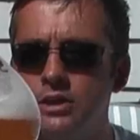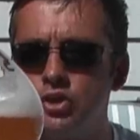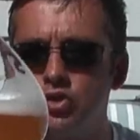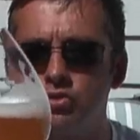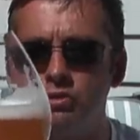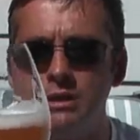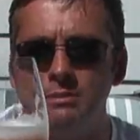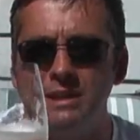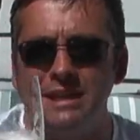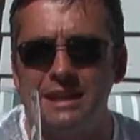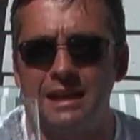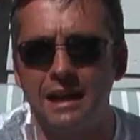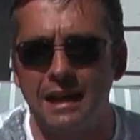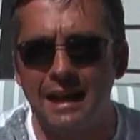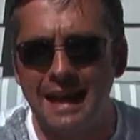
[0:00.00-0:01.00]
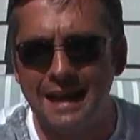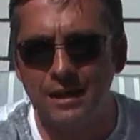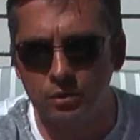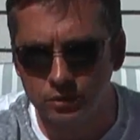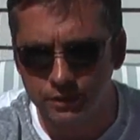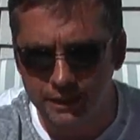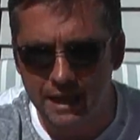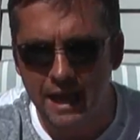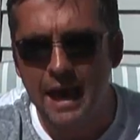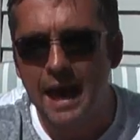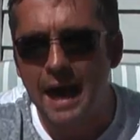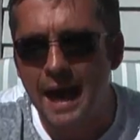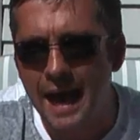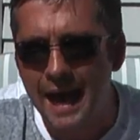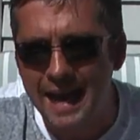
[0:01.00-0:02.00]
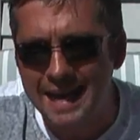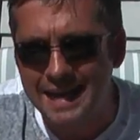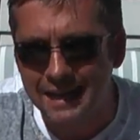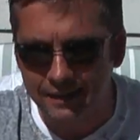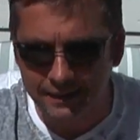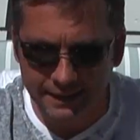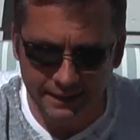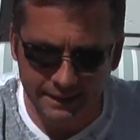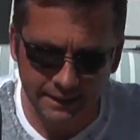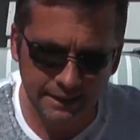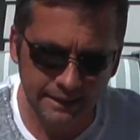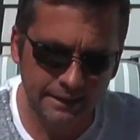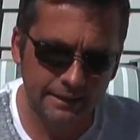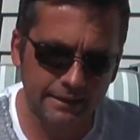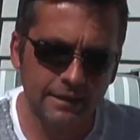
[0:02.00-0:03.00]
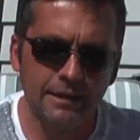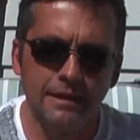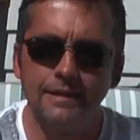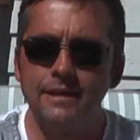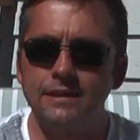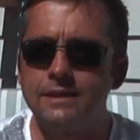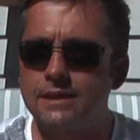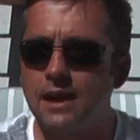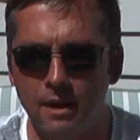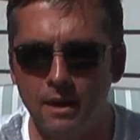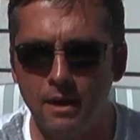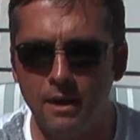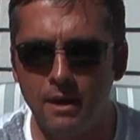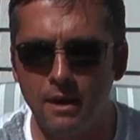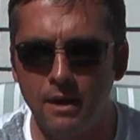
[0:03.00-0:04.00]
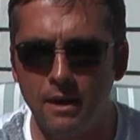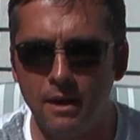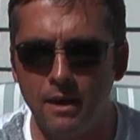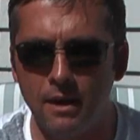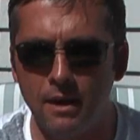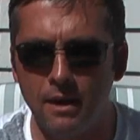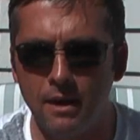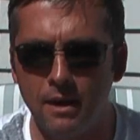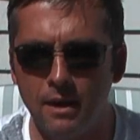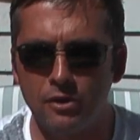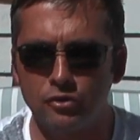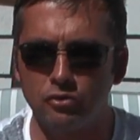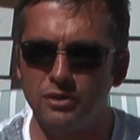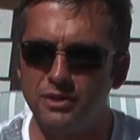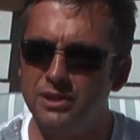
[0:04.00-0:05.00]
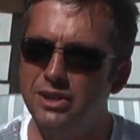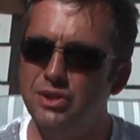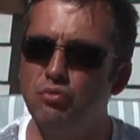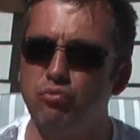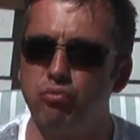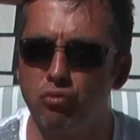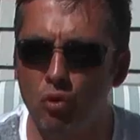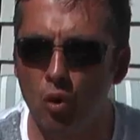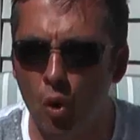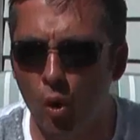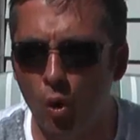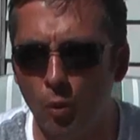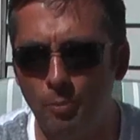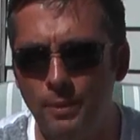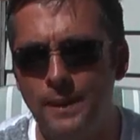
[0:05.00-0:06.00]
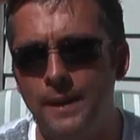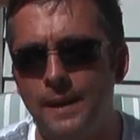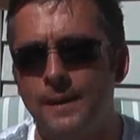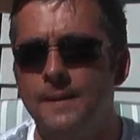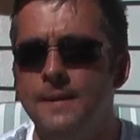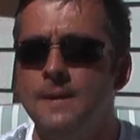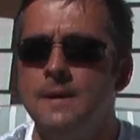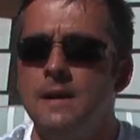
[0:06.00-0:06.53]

extremely cloudy, halite colour. This is unfiltered, unpasteurised. This is raw beer.